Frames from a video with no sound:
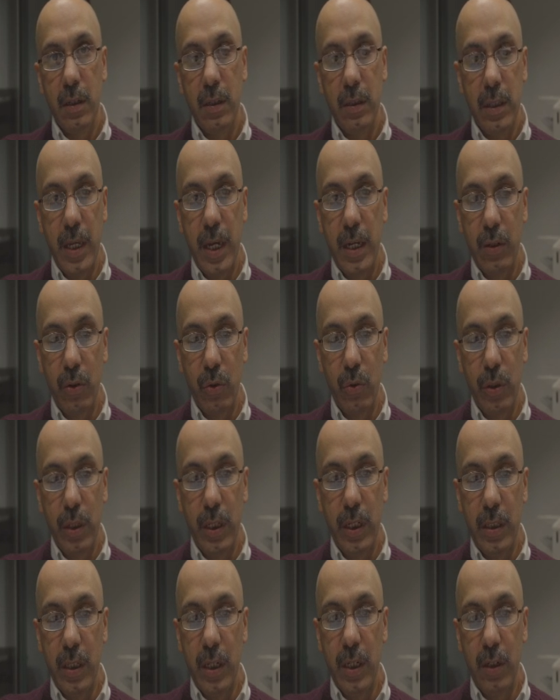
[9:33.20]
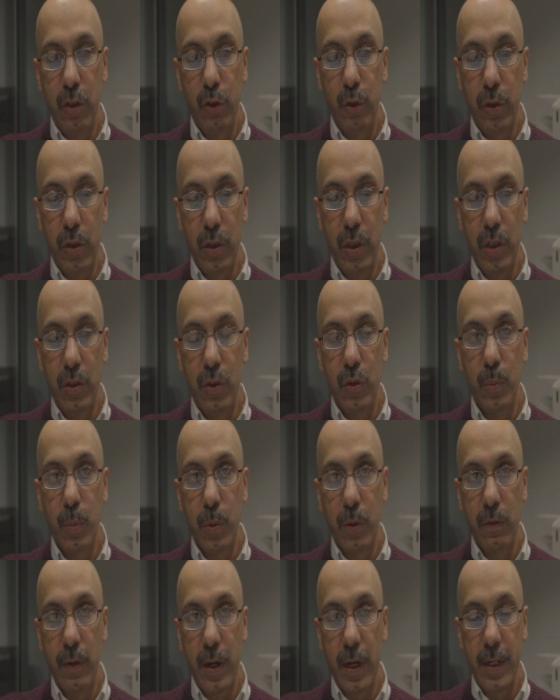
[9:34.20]
then only they need to
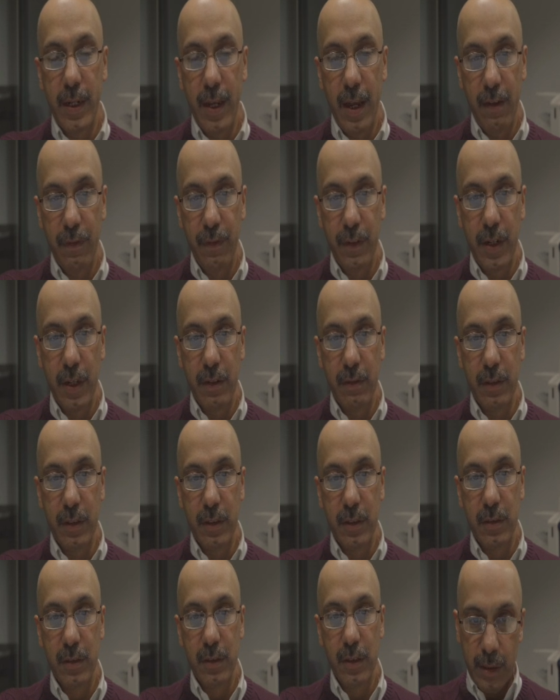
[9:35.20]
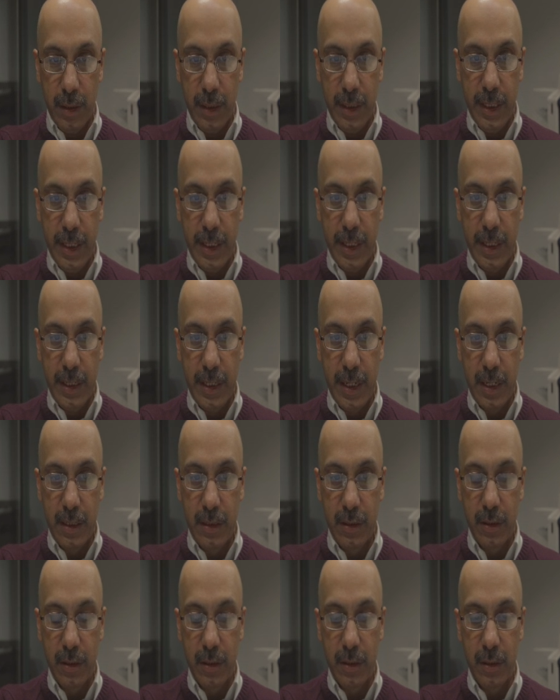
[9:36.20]
provide affidavit. DNA
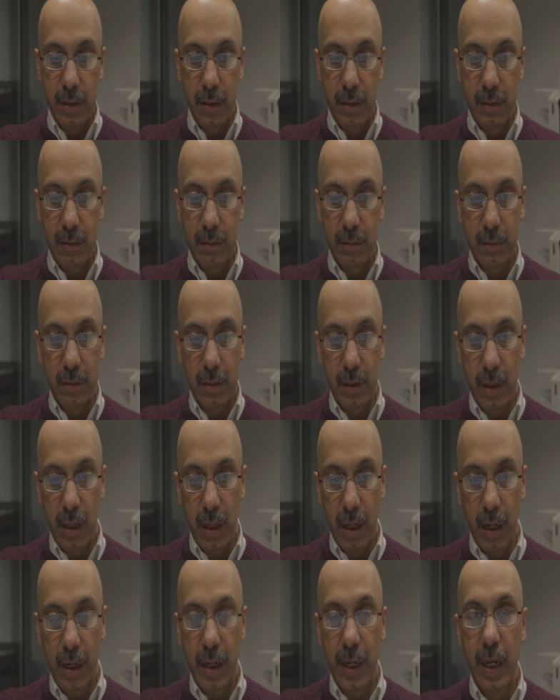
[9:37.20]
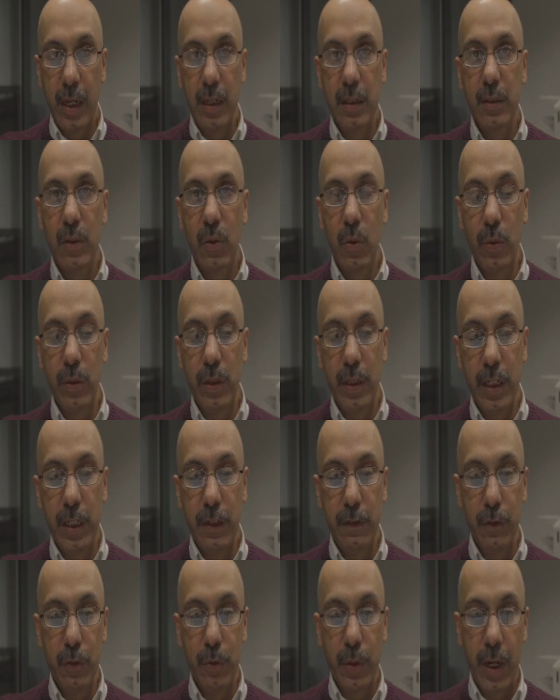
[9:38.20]
test result, again only
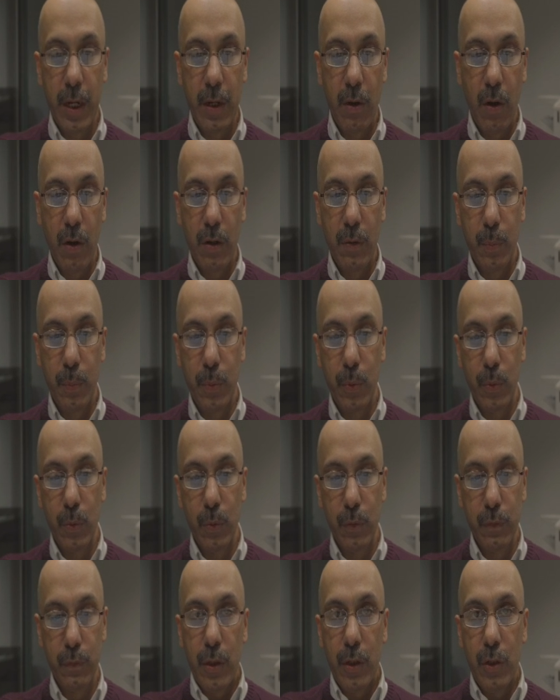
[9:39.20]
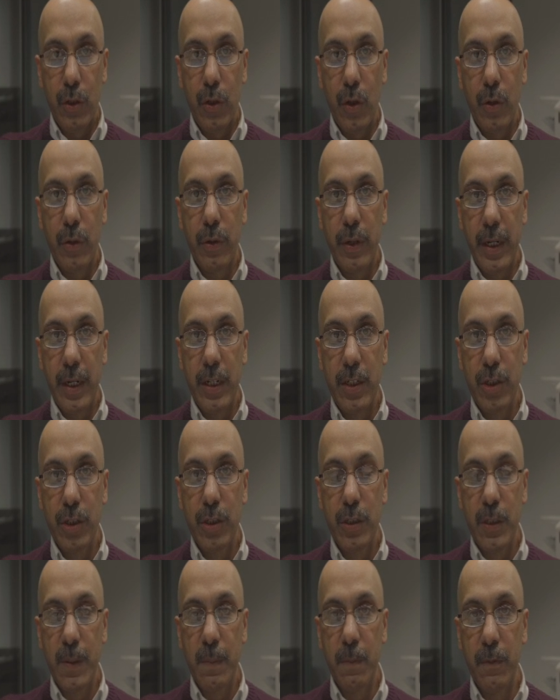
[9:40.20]
if you cannot prove your
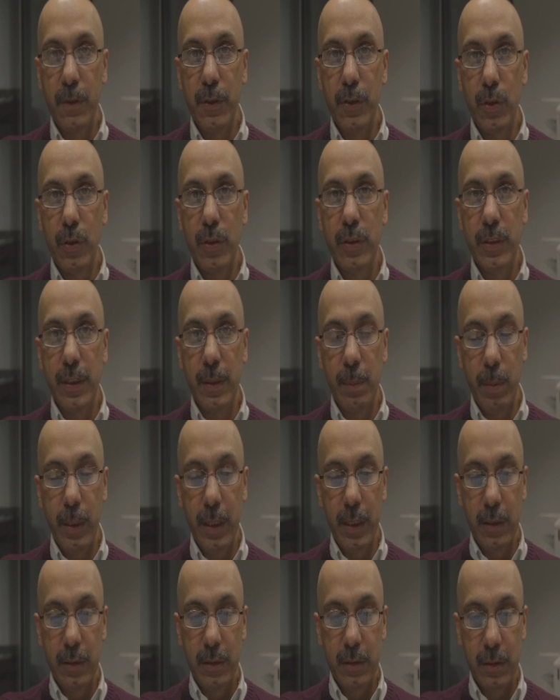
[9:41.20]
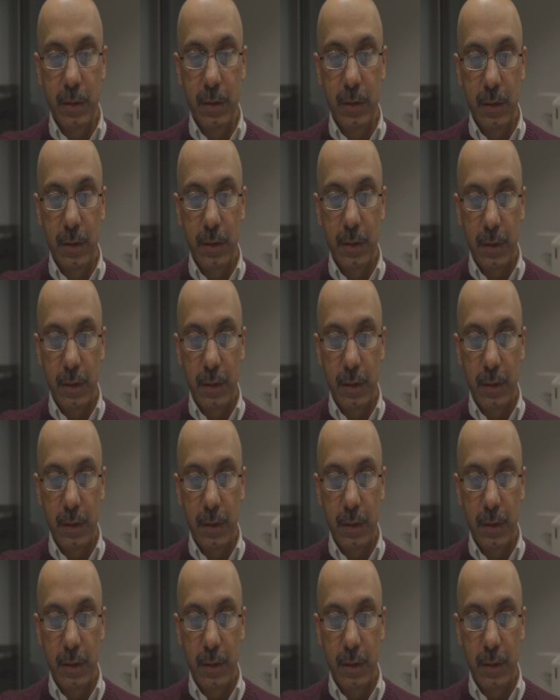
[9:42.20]
relationship with your siblings.